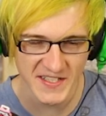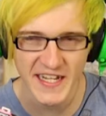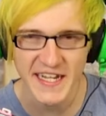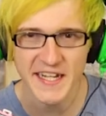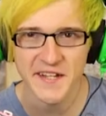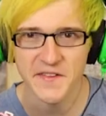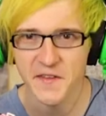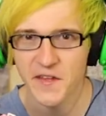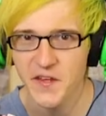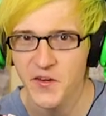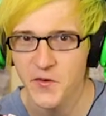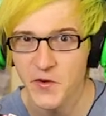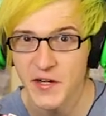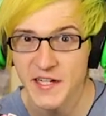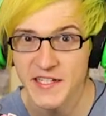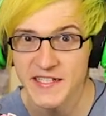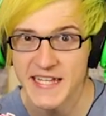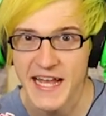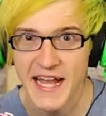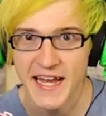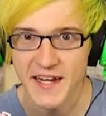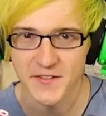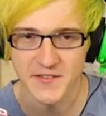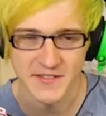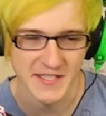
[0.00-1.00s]
Slight the
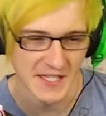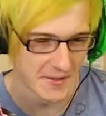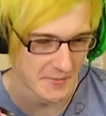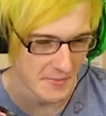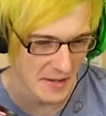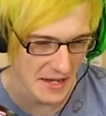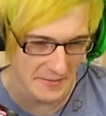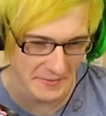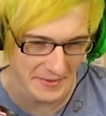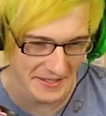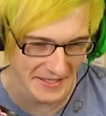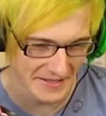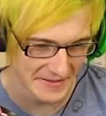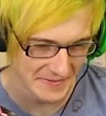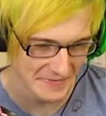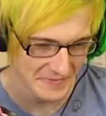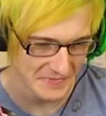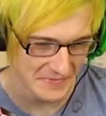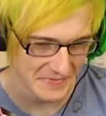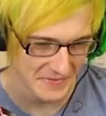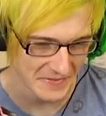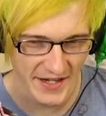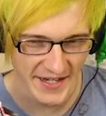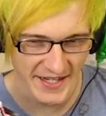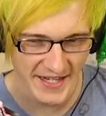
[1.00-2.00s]
Green Tattletail Mama.
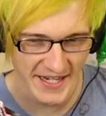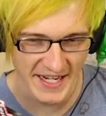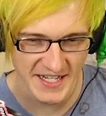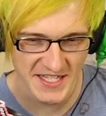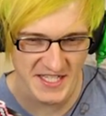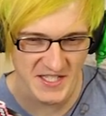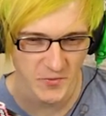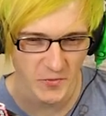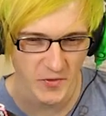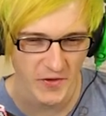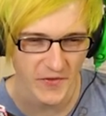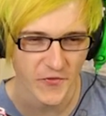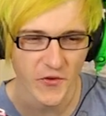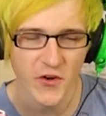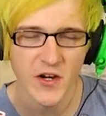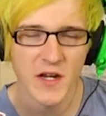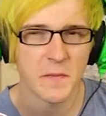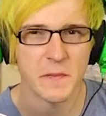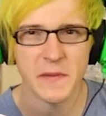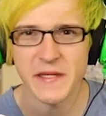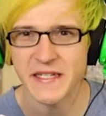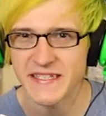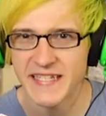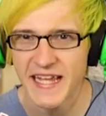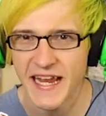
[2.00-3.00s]
All right, guys, we've
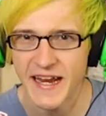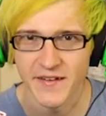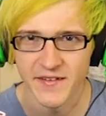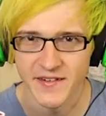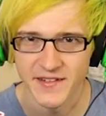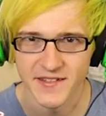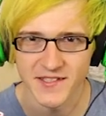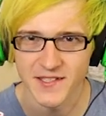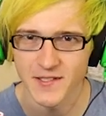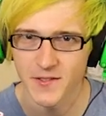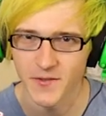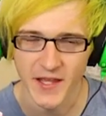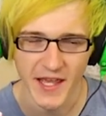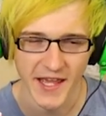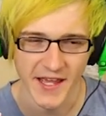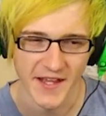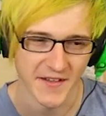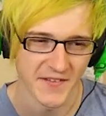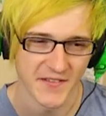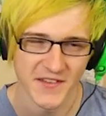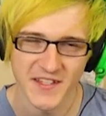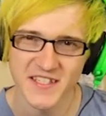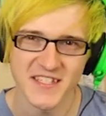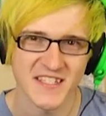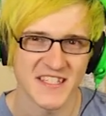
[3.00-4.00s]
already beat Terrence.
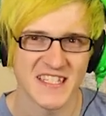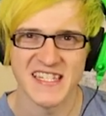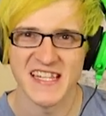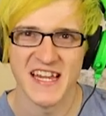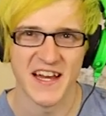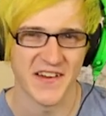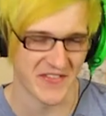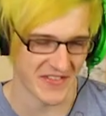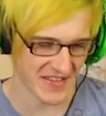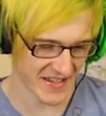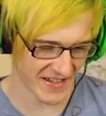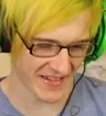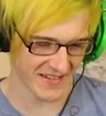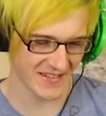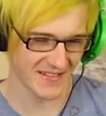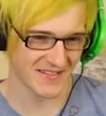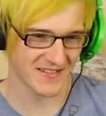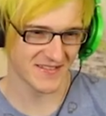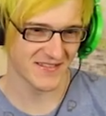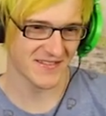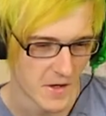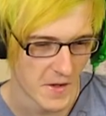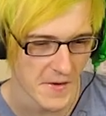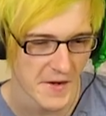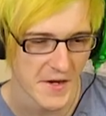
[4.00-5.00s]
Okay, this is nothing.
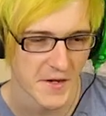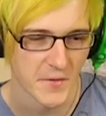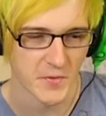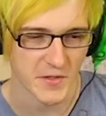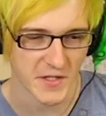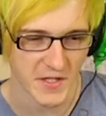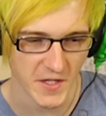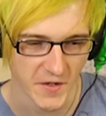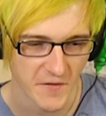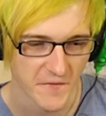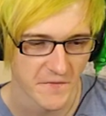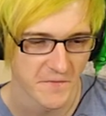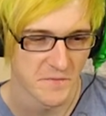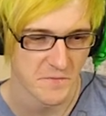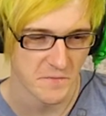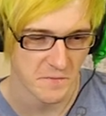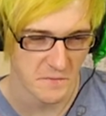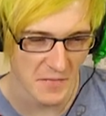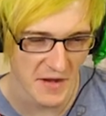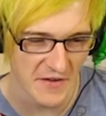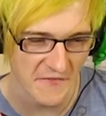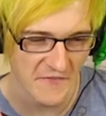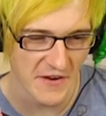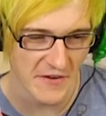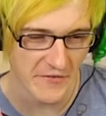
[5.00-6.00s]
Uh, here we go.
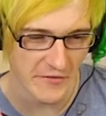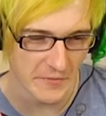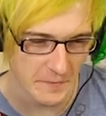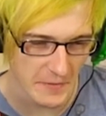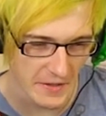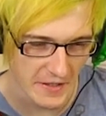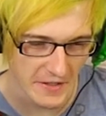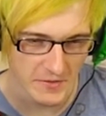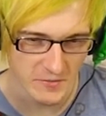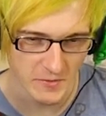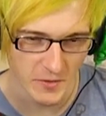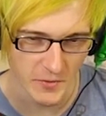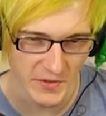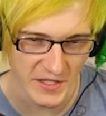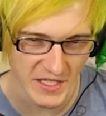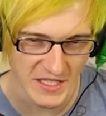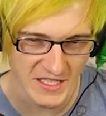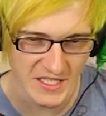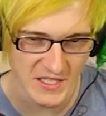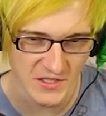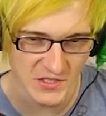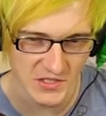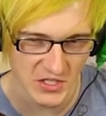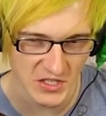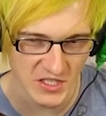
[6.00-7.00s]
My favorite part where we
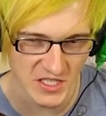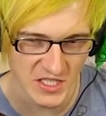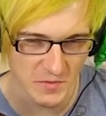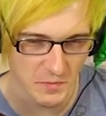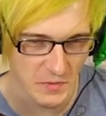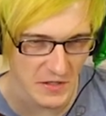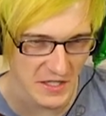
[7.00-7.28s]
get to use our